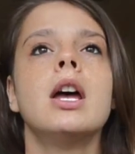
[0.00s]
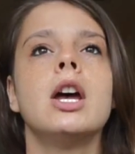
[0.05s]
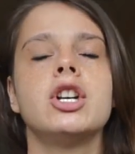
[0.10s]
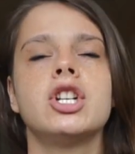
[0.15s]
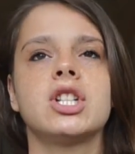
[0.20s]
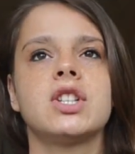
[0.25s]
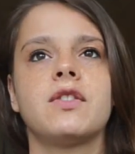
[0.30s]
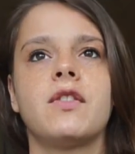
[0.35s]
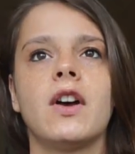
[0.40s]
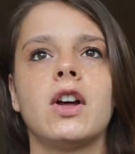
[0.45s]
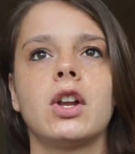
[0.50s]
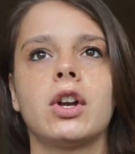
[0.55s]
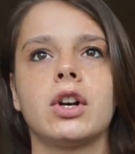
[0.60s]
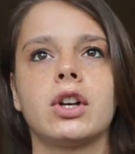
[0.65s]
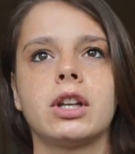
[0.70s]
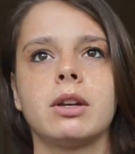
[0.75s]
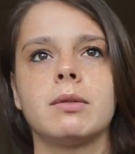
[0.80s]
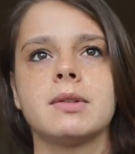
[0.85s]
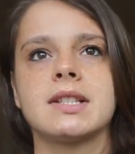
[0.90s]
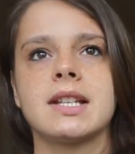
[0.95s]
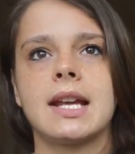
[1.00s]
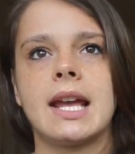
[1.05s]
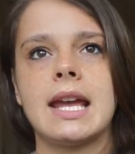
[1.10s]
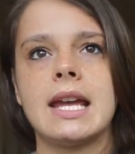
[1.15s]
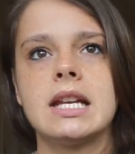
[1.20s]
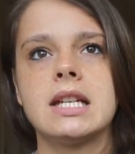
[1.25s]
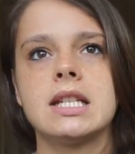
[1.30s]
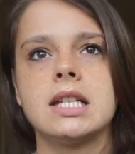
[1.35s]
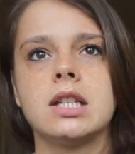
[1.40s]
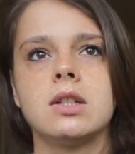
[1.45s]
It just felt early. It was like
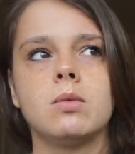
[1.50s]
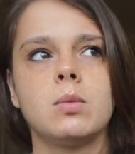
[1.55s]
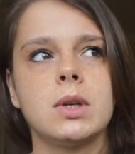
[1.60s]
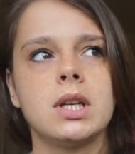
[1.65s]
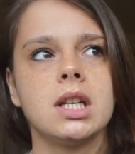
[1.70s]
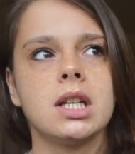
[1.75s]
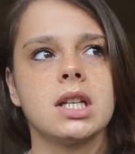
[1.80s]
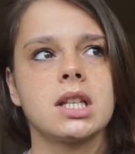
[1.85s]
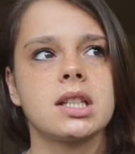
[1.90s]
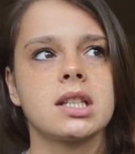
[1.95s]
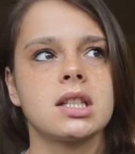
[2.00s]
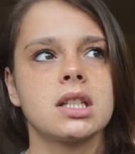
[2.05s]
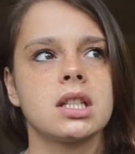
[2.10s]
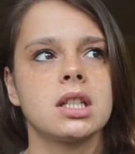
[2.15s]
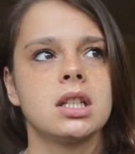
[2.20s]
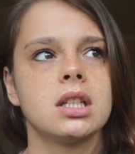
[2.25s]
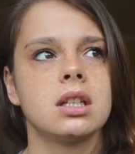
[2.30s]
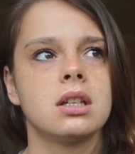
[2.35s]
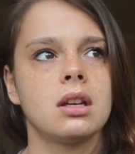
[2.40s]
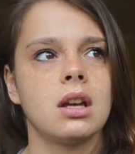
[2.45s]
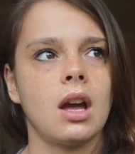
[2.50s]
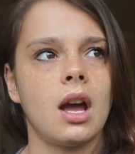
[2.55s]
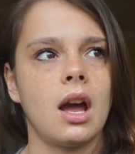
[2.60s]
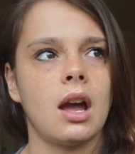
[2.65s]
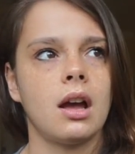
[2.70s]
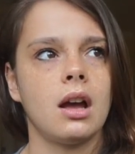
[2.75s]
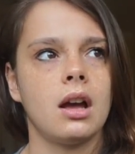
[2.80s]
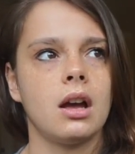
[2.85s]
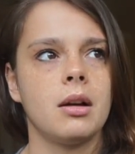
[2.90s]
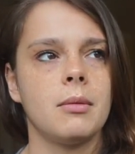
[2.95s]
18 weeks,
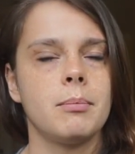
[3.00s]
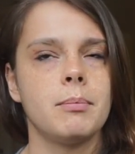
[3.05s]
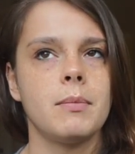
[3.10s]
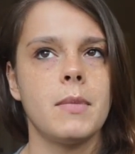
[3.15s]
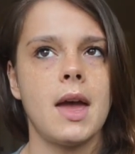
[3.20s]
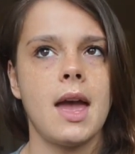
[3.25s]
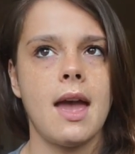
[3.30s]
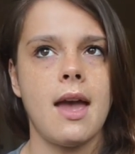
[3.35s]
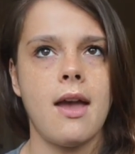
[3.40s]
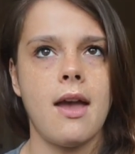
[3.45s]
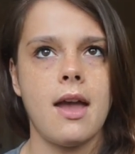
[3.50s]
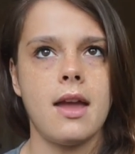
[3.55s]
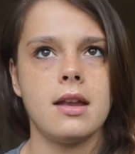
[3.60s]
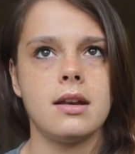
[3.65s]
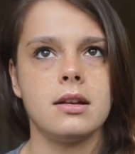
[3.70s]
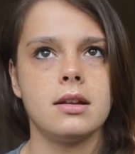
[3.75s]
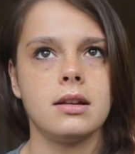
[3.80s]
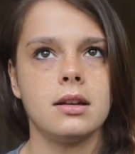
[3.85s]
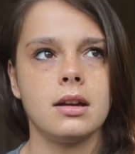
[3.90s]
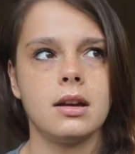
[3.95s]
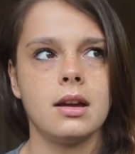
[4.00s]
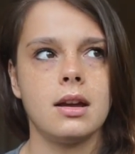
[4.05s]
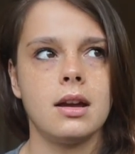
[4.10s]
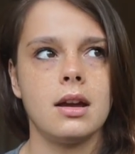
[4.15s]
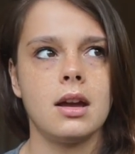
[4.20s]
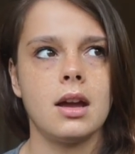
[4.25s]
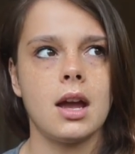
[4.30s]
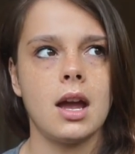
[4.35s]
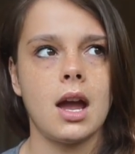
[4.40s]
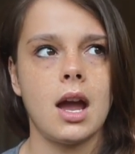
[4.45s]
and
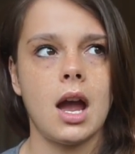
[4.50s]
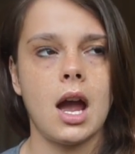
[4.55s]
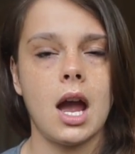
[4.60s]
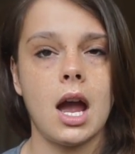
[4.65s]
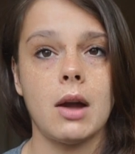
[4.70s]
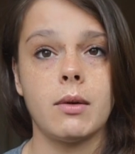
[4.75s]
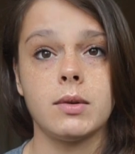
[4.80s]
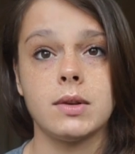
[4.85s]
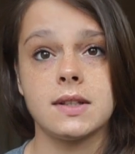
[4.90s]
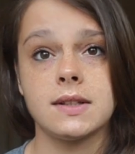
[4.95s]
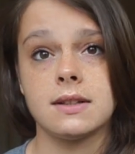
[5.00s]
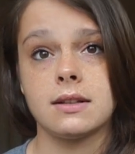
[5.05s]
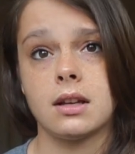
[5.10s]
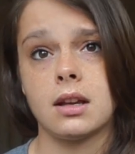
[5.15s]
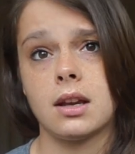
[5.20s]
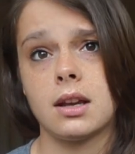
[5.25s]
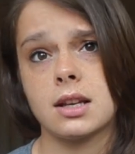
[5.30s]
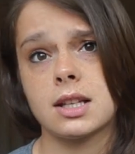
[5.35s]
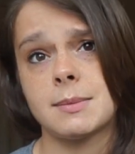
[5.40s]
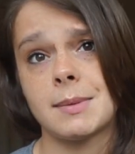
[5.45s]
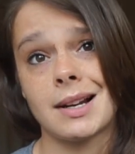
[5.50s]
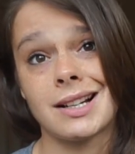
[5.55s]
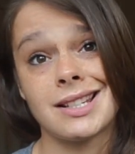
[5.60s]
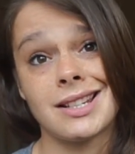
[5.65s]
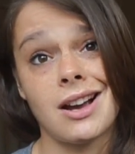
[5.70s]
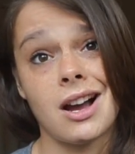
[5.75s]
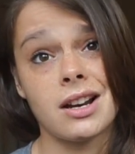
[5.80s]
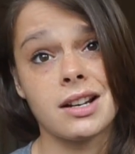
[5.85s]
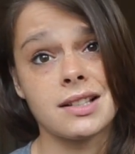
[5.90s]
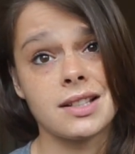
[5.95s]
I was
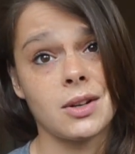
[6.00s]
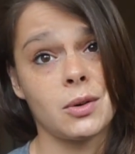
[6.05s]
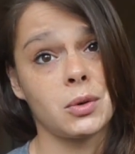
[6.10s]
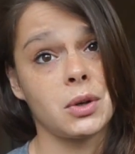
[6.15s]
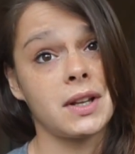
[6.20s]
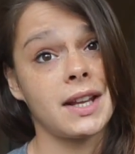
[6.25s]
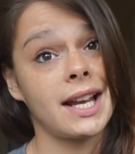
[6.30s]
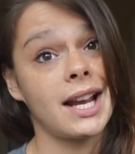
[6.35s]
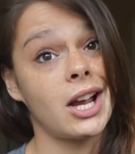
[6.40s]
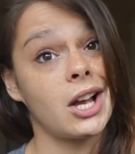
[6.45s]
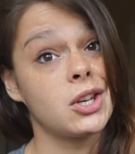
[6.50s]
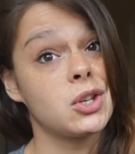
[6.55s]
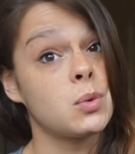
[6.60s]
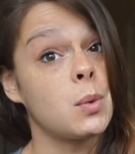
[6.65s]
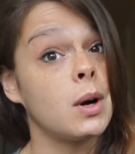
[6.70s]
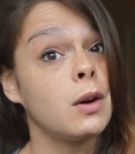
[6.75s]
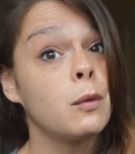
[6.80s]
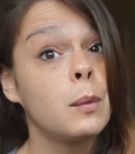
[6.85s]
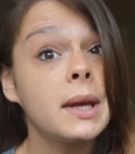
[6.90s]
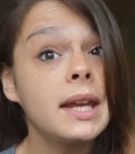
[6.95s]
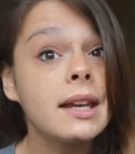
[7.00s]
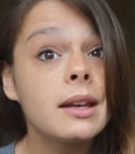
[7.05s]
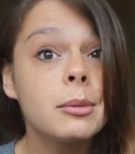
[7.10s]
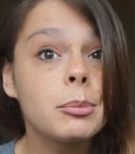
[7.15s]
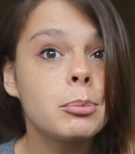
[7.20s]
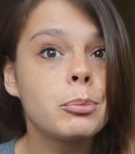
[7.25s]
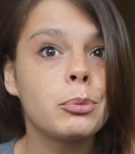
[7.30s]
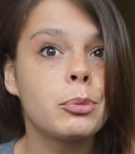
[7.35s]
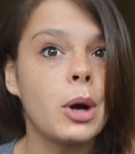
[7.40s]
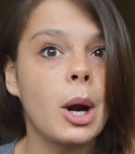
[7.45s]
expecting honestly only like a 12-week
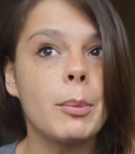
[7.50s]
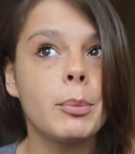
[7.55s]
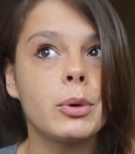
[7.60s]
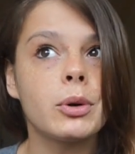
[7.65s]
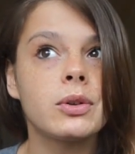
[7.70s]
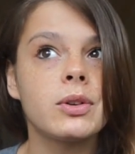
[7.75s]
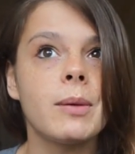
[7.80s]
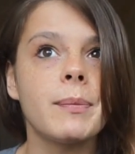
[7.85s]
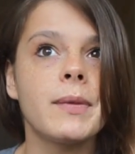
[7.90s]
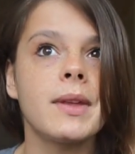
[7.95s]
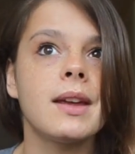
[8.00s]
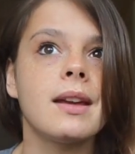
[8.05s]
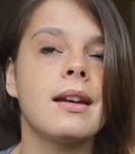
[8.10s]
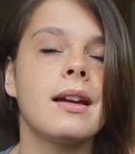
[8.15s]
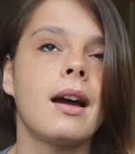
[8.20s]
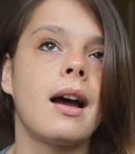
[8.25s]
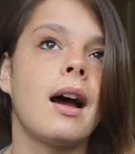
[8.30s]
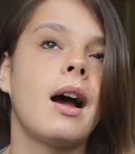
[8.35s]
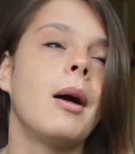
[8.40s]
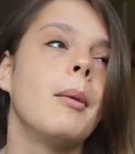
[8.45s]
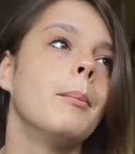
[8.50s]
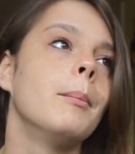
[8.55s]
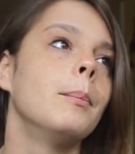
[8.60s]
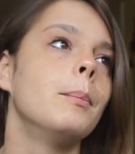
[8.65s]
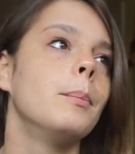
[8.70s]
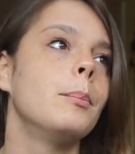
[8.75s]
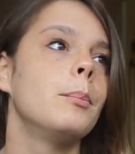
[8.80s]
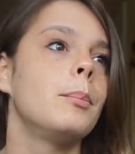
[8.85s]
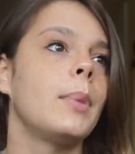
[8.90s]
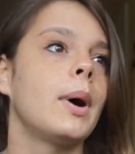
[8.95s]
prep or something,
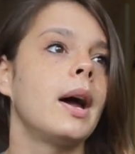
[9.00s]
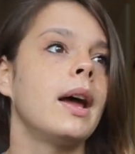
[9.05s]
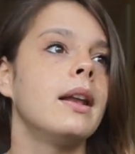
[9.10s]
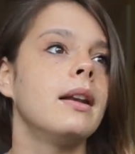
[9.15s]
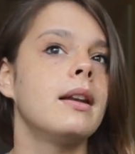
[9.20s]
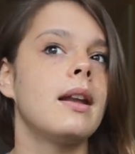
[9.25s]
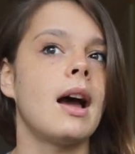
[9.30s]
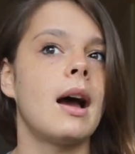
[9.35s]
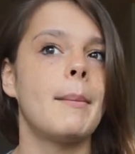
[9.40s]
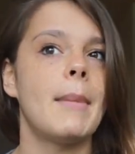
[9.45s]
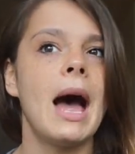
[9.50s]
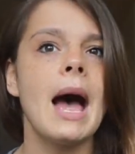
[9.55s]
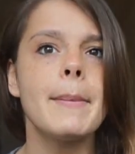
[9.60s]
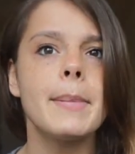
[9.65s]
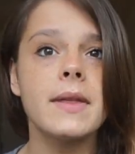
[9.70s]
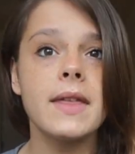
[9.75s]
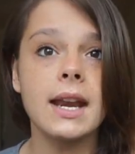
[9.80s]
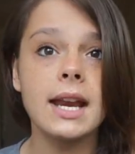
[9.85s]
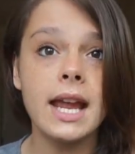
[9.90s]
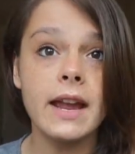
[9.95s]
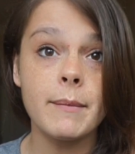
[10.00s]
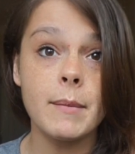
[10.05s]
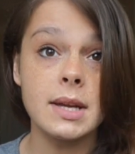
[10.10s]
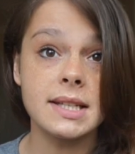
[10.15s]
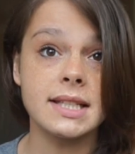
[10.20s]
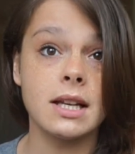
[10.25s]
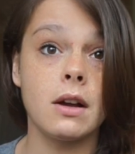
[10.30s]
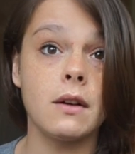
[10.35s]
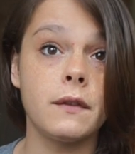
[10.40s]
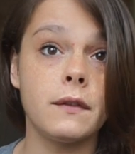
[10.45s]
but I'm happy that I gave
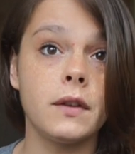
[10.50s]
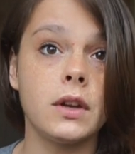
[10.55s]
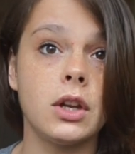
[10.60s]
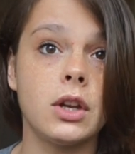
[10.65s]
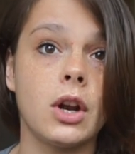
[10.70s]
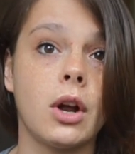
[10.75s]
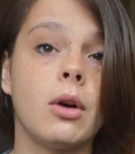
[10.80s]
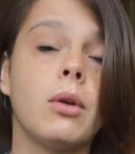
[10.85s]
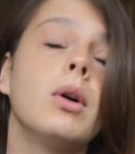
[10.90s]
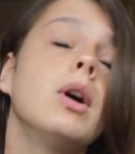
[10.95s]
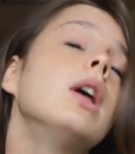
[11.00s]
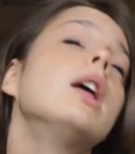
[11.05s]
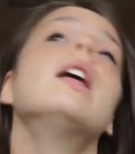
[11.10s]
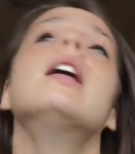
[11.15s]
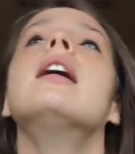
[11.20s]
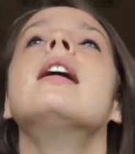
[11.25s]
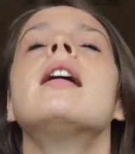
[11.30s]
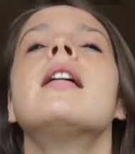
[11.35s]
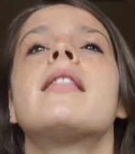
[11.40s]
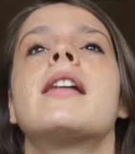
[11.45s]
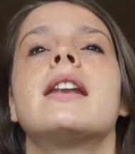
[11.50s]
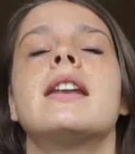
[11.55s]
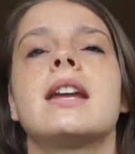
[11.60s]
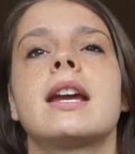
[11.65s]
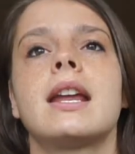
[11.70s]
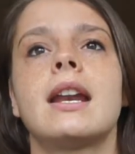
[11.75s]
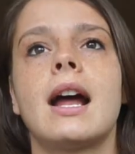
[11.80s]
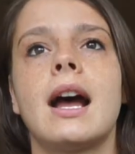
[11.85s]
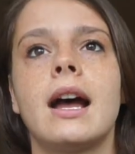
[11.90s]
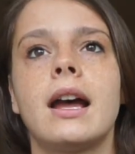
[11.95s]
myself, you know, that
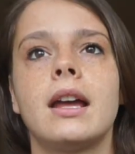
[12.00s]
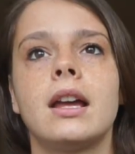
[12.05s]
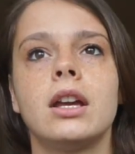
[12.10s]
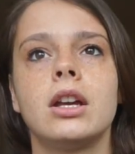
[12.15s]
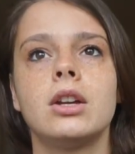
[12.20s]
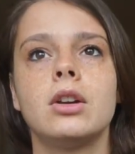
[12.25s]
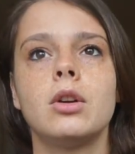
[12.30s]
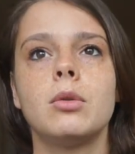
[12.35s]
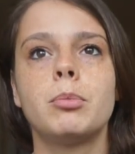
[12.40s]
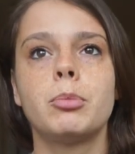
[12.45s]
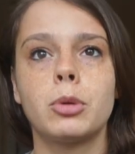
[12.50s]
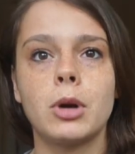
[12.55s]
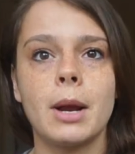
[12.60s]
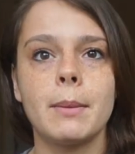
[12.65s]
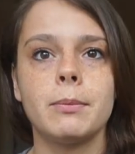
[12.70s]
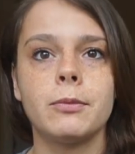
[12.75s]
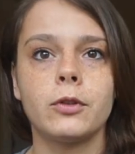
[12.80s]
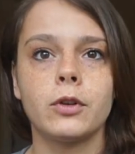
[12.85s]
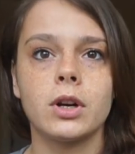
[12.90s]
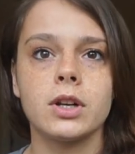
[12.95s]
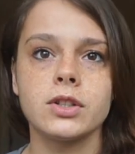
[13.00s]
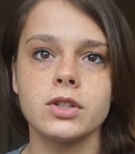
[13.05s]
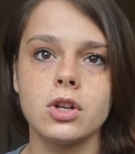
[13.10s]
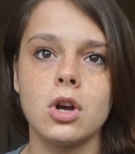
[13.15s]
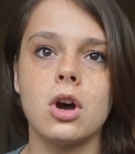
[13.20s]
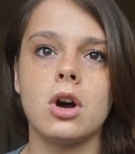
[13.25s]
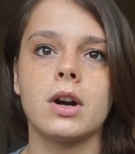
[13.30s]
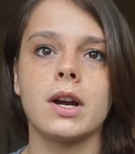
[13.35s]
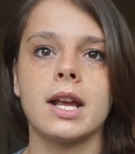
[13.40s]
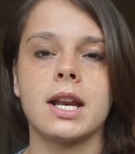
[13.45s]
Nick and I prepped for as
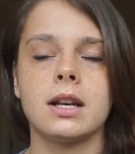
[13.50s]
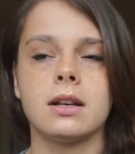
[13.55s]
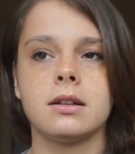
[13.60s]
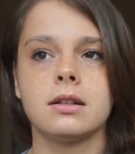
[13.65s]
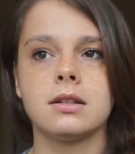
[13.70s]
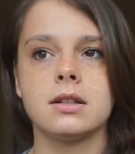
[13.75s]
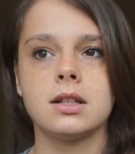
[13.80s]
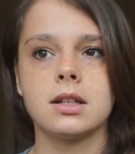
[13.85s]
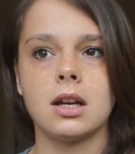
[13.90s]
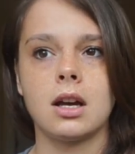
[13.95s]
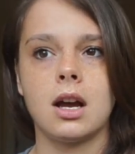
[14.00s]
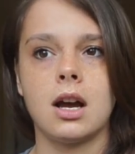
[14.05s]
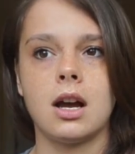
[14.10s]
long and,